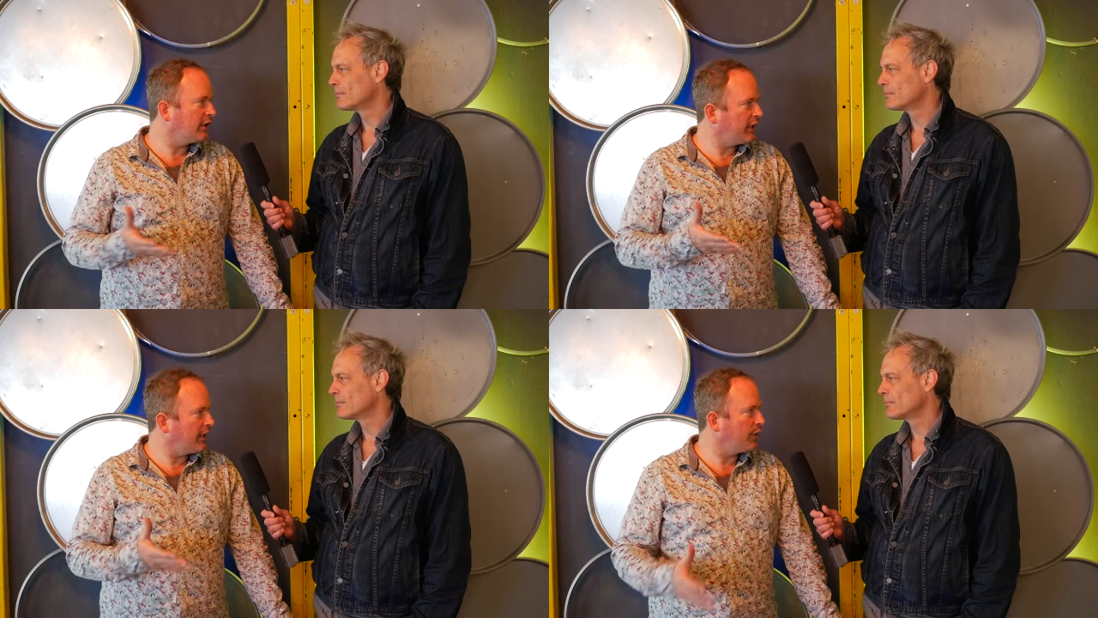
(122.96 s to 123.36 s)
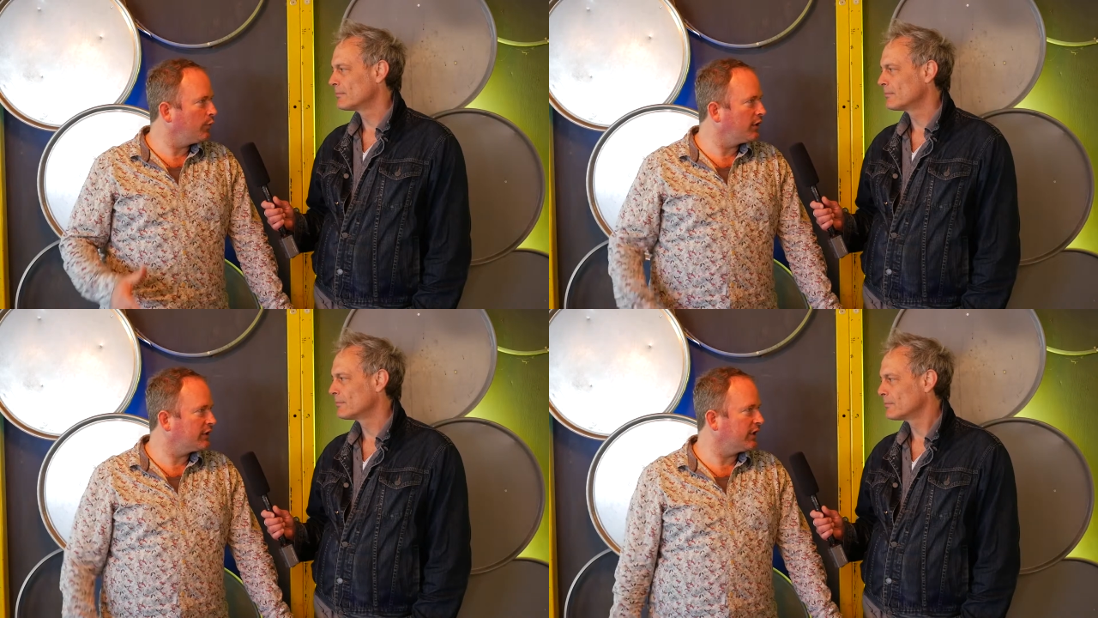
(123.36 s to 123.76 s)
Speaker 1: and how they
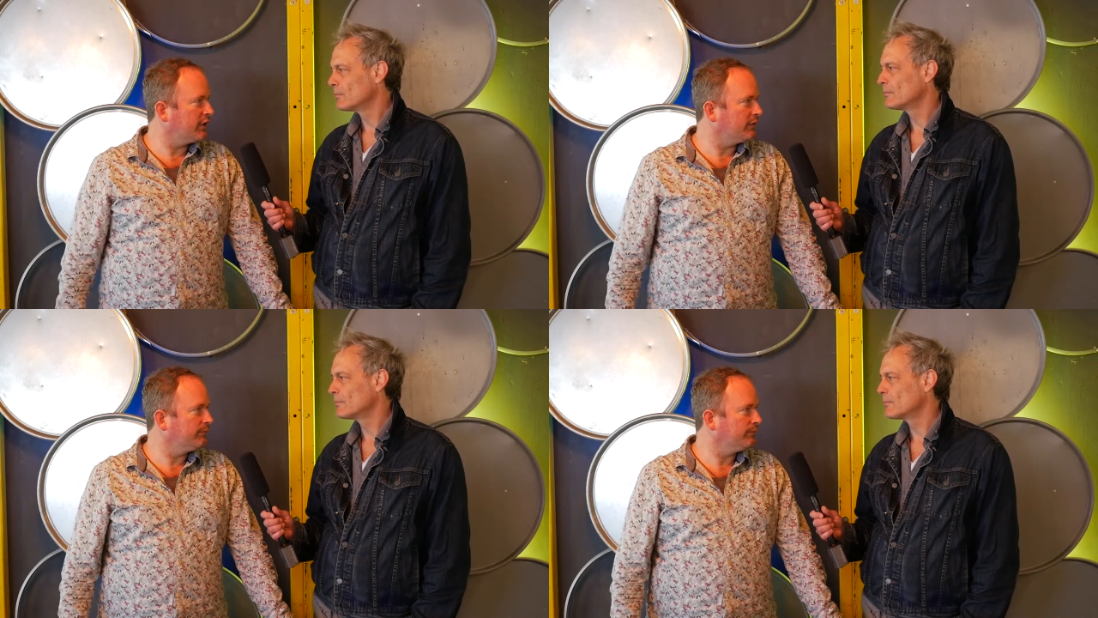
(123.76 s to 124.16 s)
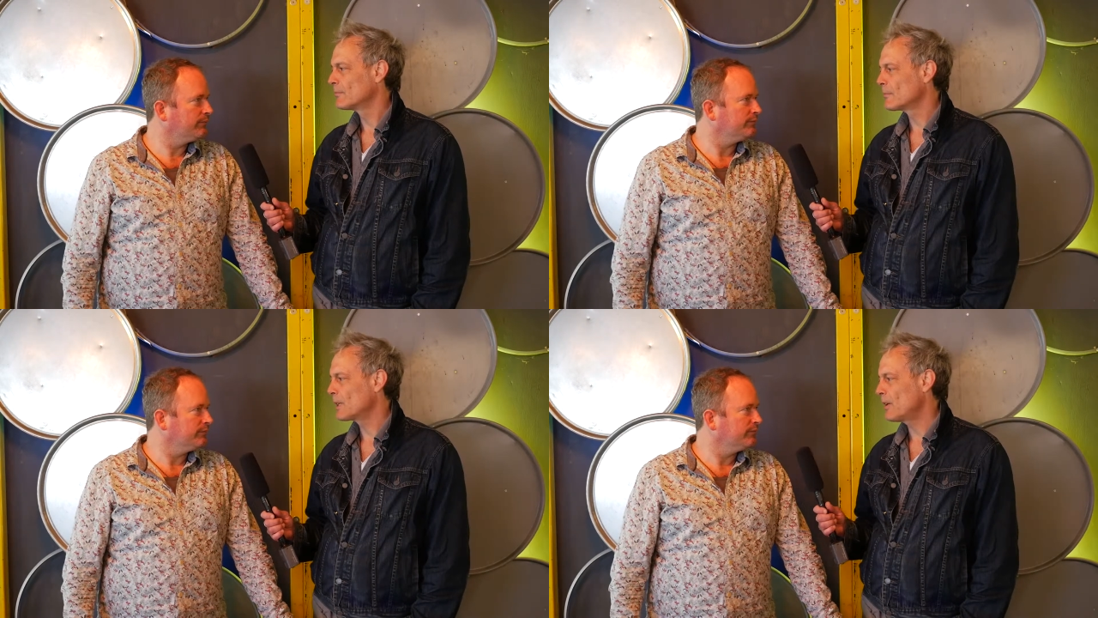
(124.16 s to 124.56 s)
work together.
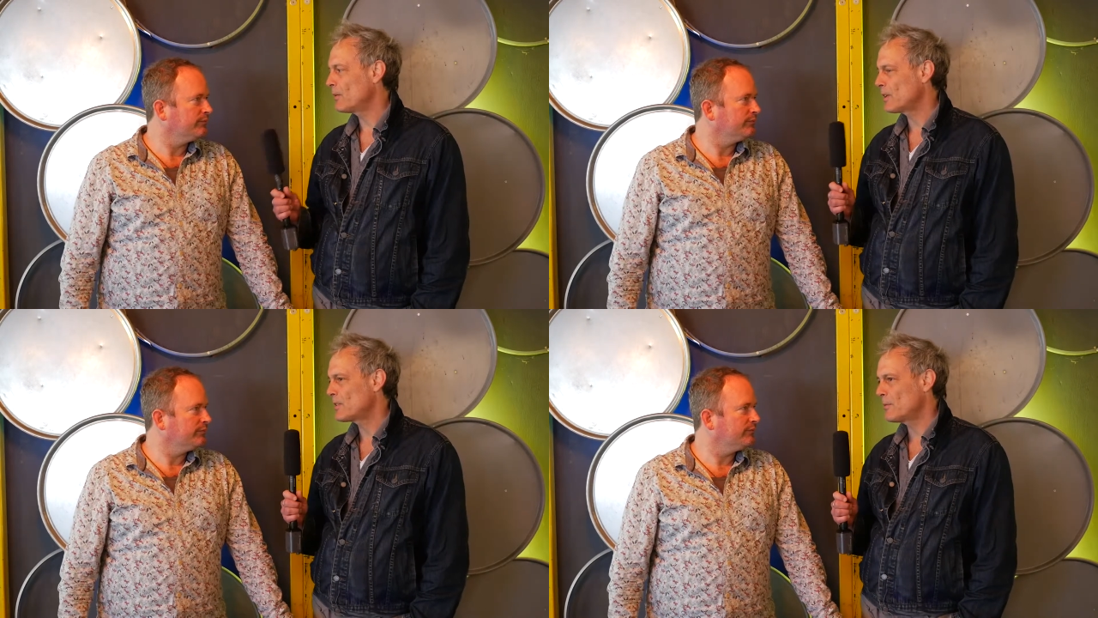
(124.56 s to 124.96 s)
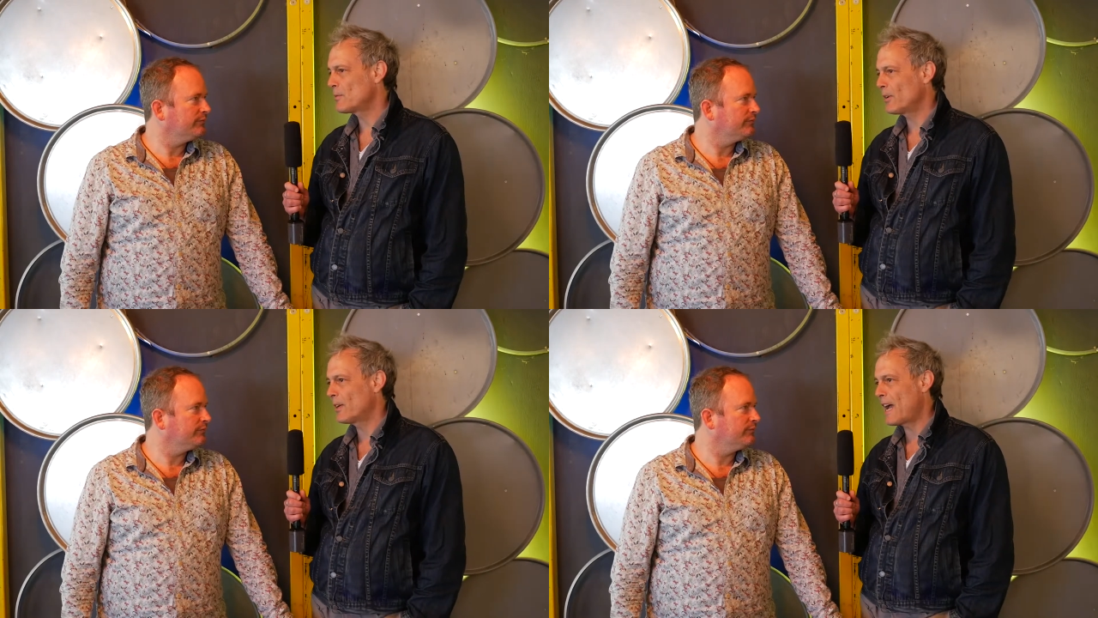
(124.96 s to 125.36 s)
Speaker 2: Okay, well, that seems
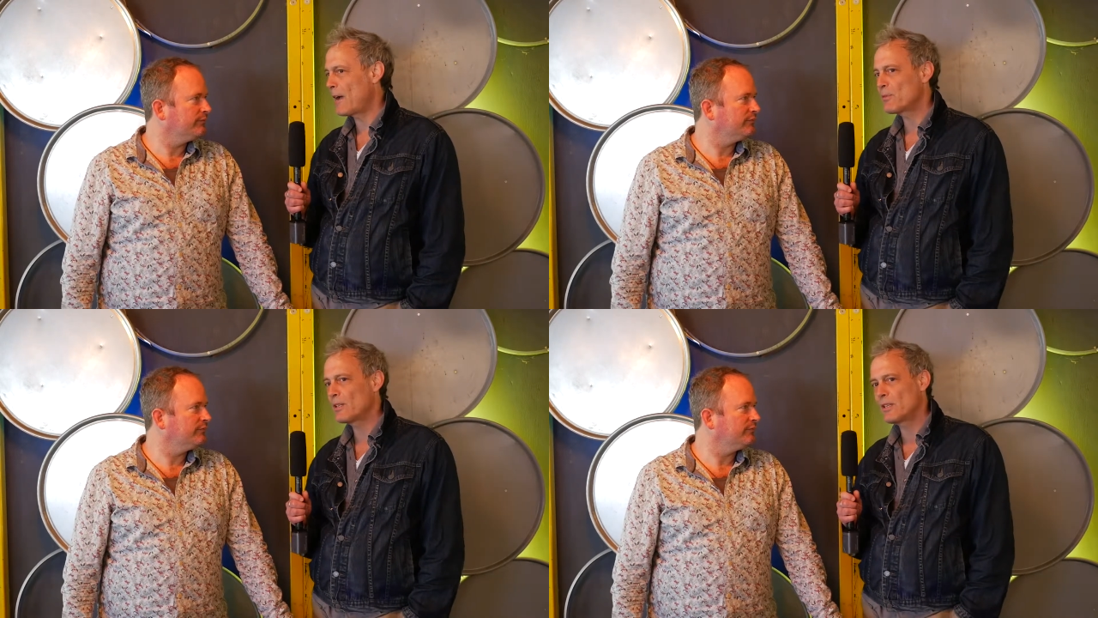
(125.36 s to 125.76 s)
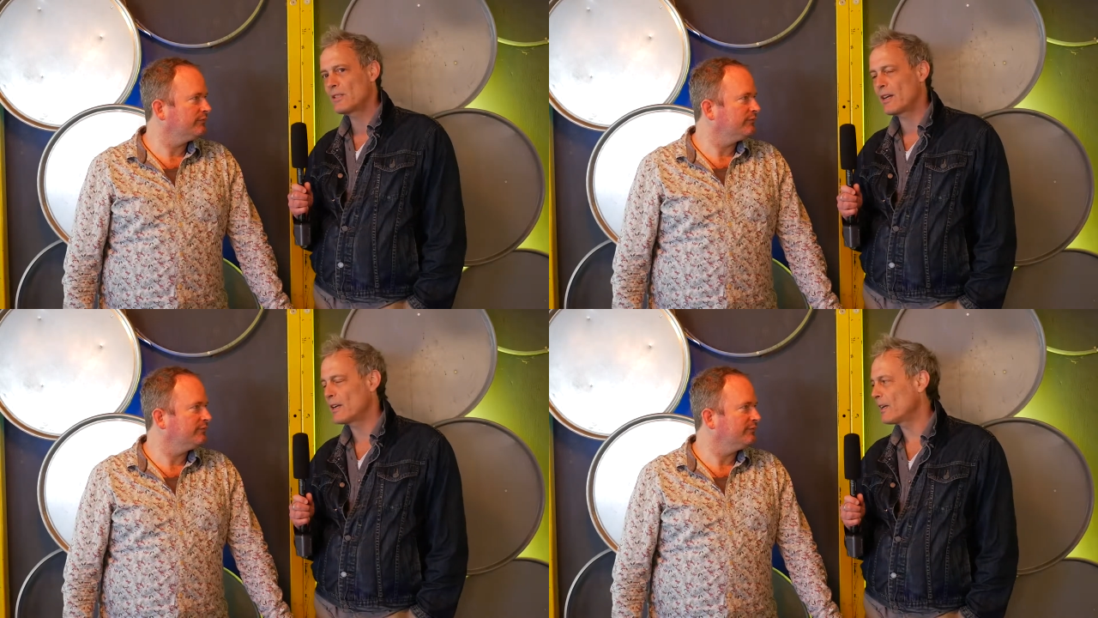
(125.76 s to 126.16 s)
very apt in this
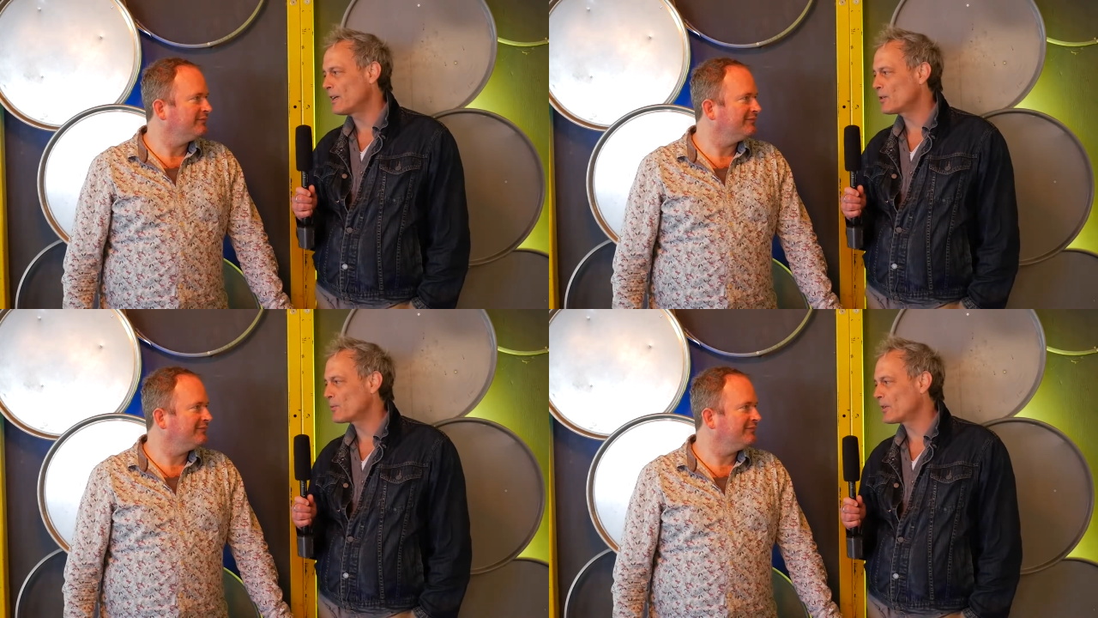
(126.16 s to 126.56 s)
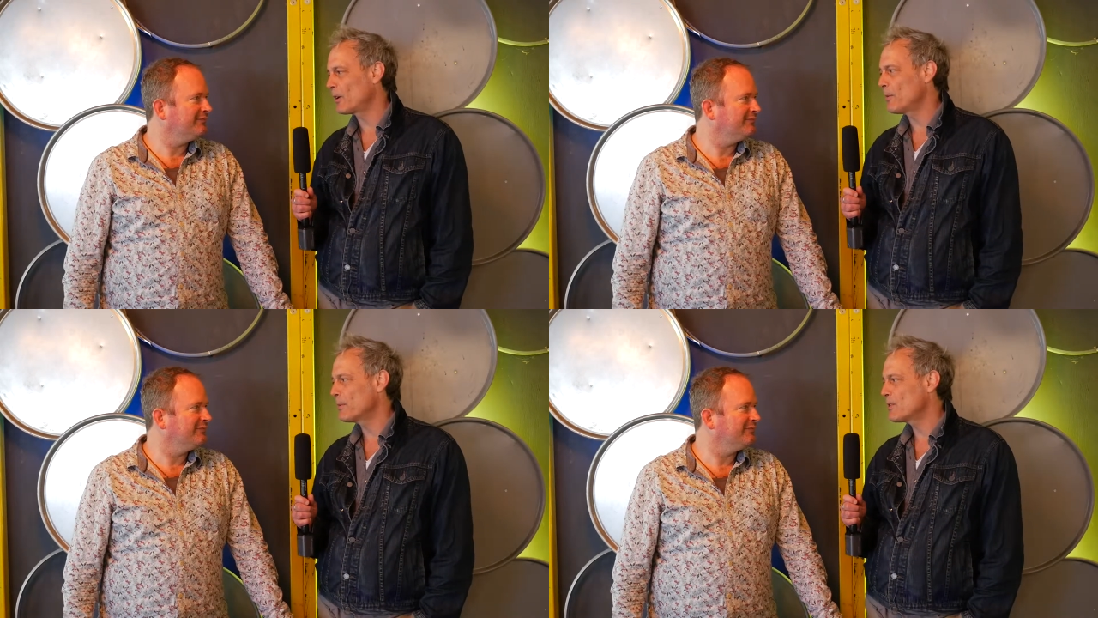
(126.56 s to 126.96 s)
day and age with mm.
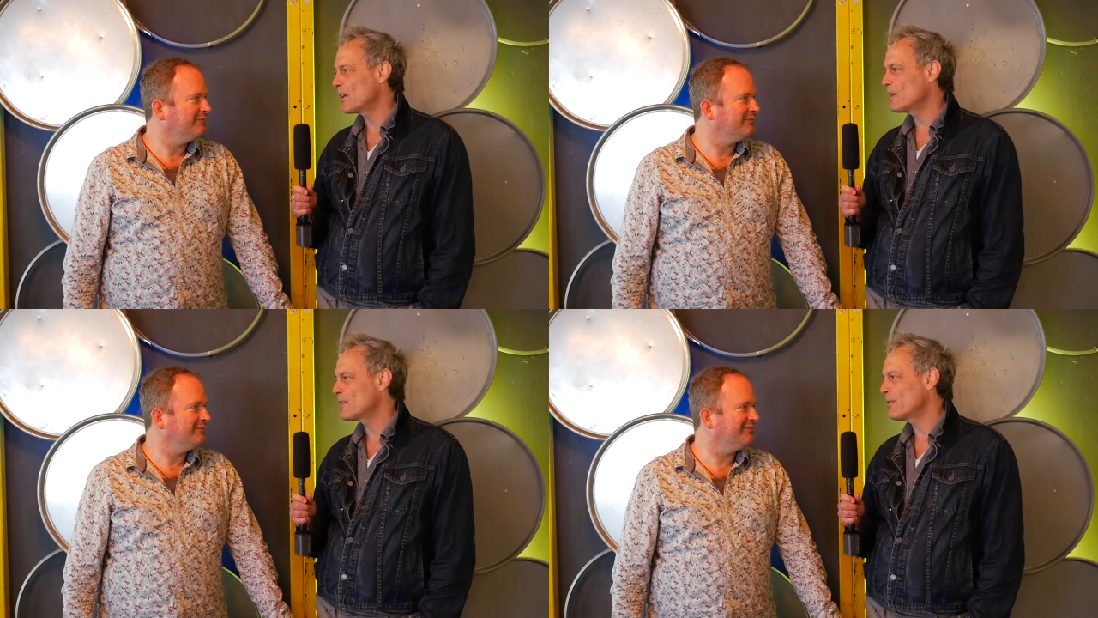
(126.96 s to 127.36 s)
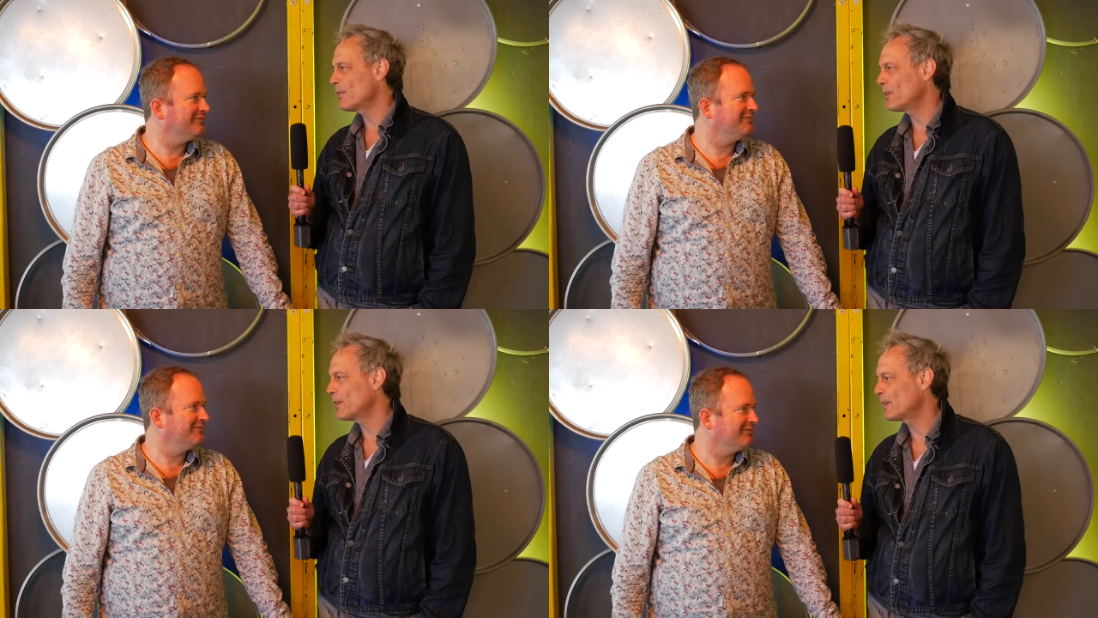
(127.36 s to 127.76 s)
climate change and
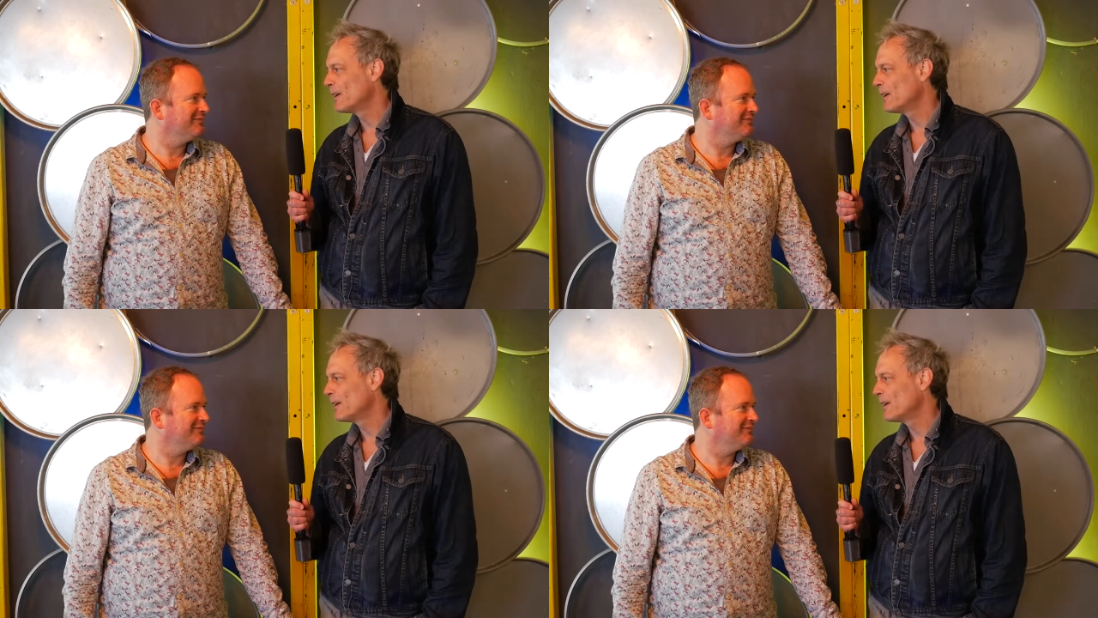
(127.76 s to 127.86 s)
everything.